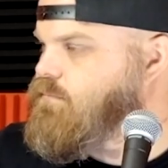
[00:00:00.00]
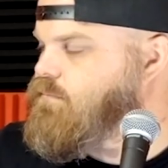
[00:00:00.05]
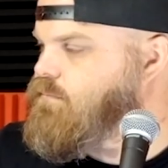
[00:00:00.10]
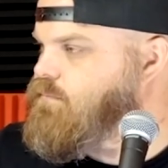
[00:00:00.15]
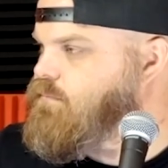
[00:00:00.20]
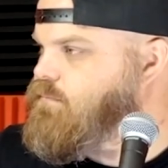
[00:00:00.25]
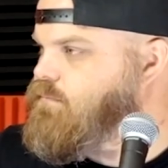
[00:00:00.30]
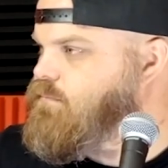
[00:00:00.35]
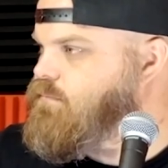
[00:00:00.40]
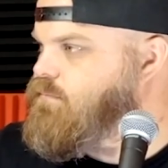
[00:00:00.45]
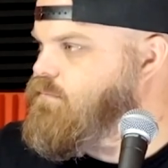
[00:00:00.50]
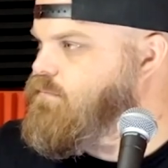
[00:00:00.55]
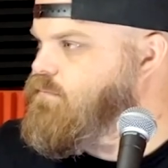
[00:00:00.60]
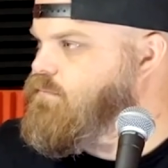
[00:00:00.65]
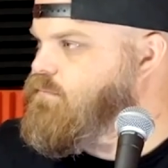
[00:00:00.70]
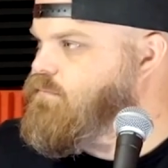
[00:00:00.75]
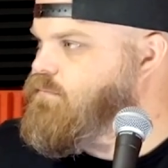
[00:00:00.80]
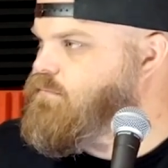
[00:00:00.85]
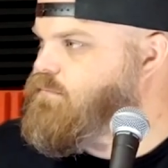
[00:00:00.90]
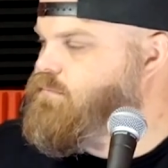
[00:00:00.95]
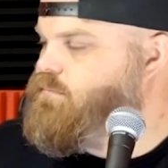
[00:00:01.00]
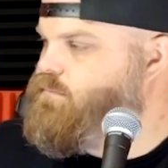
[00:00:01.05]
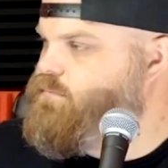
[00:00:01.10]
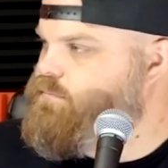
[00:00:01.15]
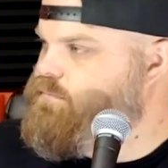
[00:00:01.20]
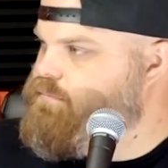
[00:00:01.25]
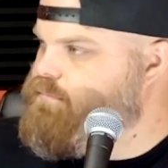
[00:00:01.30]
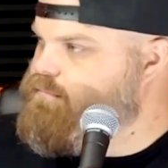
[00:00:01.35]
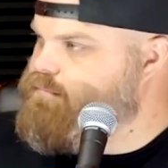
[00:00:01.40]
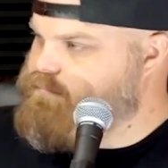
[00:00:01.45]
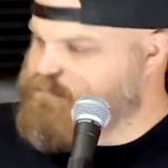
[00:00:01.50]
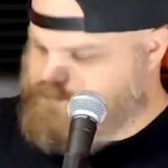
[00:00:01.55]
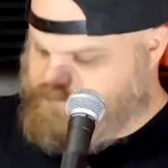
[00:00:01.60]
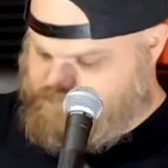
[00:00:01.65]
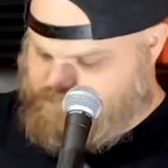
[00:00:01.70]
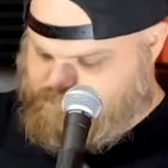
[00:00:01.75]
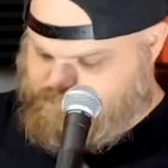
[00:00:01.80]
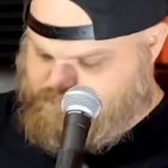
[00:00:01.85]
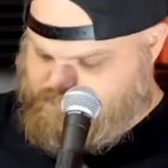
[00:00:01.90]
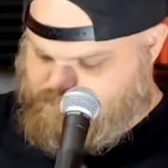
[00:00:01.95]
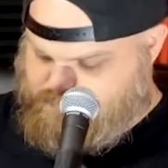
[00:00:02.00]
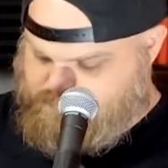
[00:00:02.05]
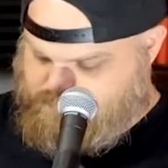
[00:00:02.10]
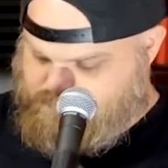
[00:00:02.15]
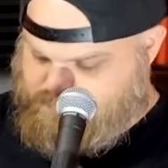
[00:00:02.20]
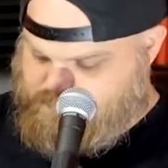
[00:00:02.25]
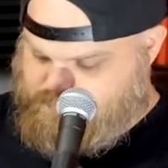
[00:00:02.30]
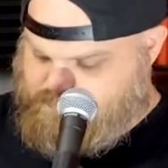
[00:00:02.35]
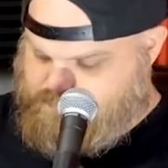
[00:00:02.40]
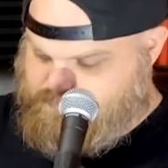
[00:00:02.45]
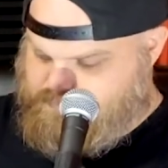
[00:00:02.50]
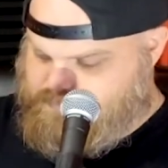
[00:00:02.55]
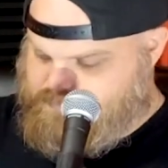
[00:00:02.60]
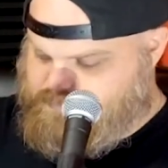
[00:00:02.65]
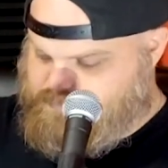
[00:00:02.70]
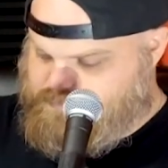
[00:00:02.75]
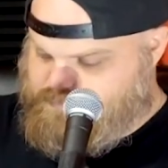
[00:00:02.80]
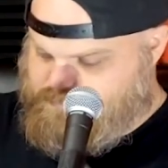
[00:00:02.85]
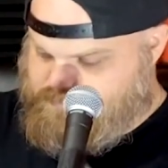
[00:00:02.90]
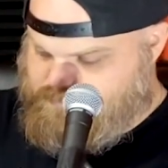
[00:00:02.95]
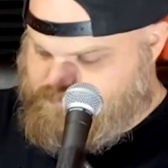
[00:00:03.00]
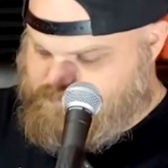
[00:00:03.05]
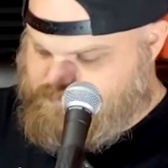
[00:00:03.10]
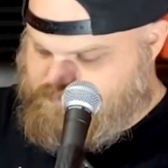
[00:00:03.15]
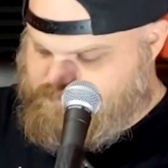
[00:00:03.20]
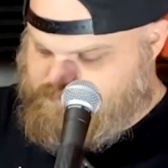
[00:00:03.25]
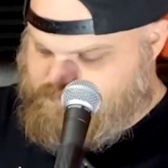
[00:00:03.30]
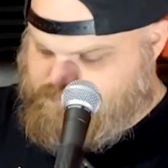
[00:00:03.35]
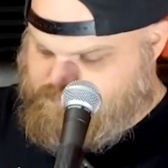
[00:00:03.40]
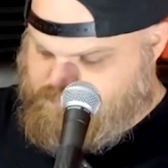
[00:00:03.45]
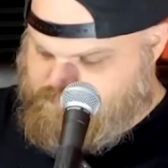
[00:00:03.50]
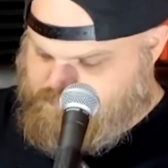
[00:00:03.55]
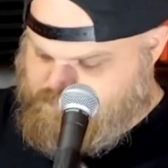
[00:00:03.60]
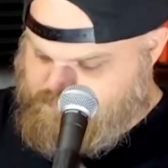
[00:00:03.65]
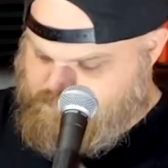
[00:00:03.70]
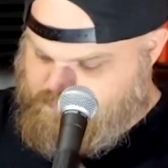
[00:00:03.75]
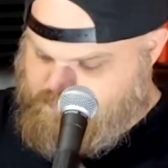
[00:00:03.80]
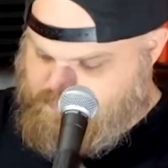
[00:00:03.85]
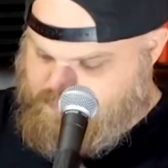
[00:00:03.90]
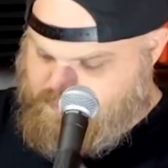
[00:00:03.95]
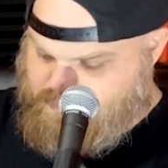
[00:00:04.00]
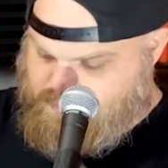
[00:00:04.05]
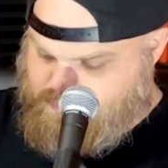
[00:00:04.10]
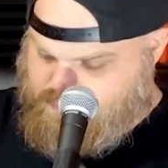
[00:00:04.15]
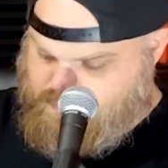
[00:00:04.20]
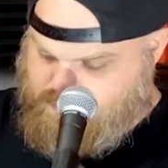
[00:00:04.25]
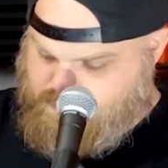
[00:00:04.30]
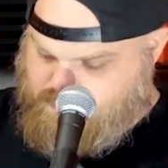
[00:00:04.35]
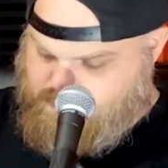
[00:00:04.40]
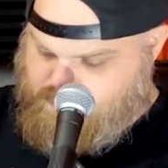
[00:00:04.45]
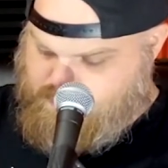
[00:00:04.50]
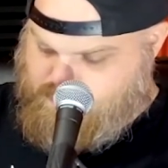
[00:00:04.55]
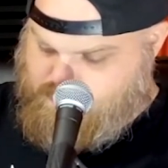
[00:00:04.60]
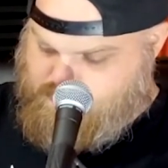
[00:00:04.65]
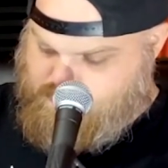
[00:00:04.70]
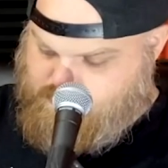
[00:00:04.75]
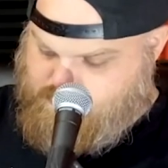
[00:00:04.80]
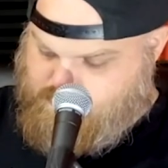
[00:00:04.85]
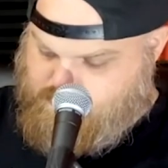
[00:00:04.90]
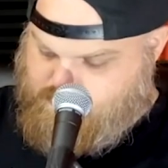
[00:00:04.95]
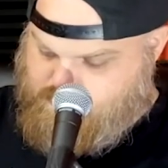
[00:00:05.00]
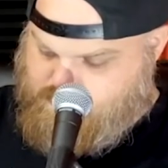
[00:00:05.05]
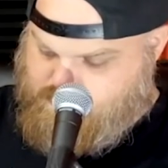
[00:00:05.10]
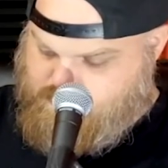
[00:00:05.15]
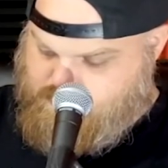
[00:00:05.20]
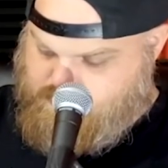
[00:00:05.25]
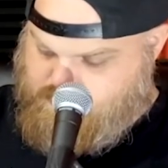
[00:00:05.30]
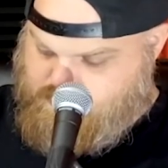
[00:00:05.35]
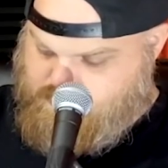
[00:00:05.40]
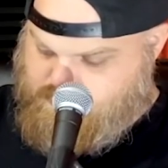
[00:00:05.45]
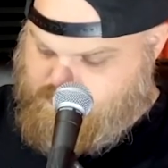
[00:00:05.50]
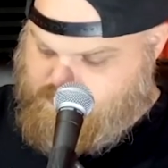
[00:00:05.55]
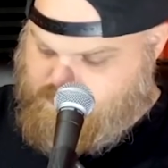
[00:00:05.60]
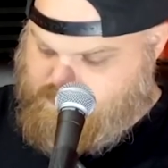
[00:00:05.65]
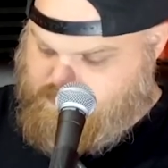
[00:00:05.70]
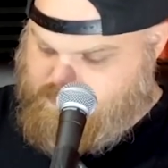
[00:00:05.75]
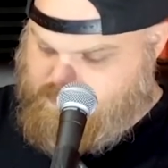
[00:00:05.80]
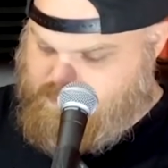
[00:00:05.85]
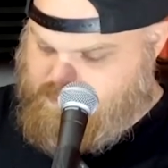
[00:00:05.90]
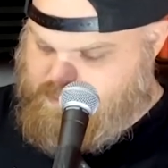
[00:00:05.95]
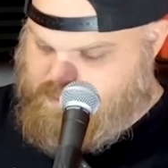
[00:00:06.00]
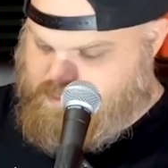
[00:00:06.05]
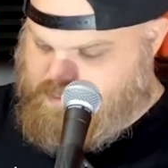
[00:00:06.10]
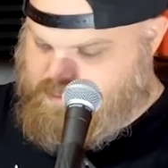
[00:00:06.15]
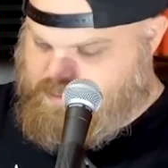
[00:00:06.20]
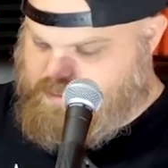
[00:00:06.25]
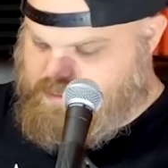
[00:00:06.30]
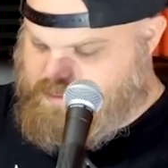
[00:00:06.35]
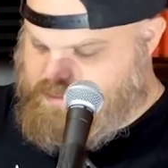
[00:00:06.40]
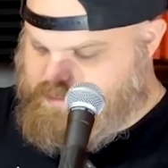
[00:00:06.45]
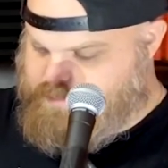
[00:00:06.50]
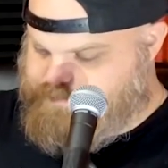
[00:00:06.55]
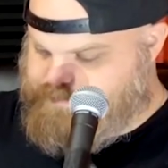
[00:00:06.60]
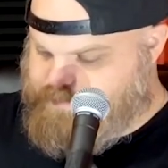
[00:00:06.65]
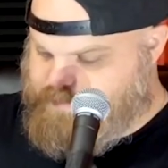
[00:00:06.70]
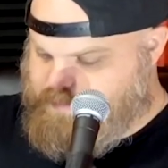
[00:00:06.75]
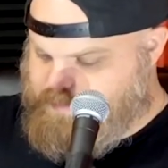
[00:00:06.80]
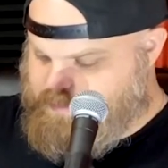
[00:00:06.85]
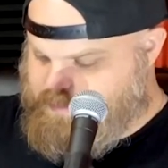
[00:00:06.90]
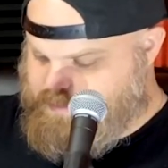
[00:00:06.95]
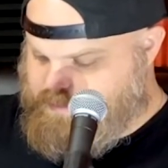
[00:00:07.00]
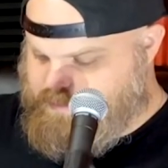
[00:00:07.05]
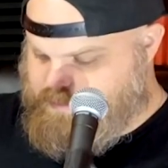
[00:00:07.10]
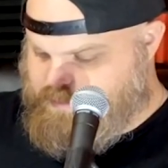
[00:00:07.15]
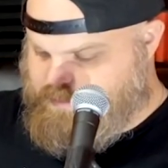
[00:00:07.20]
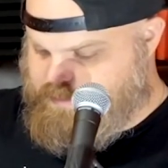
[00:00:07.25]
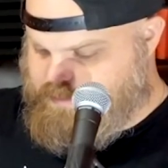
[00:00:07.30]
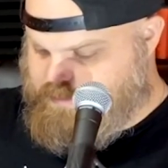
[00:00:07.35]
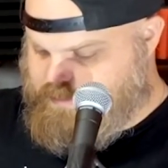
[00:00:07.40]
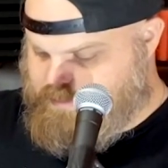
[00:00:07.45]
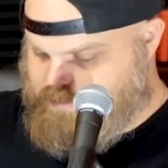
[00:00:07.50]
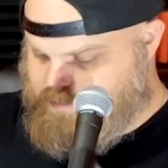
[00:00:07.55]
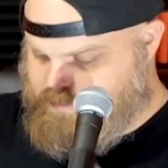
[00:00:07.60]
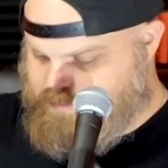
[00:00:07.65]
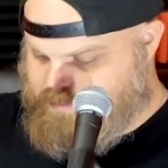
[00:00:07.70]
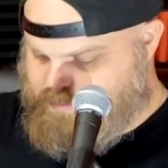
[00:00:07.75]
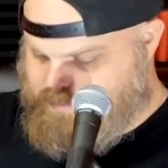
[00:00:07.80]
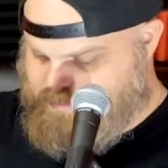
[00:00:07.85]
(not speaking)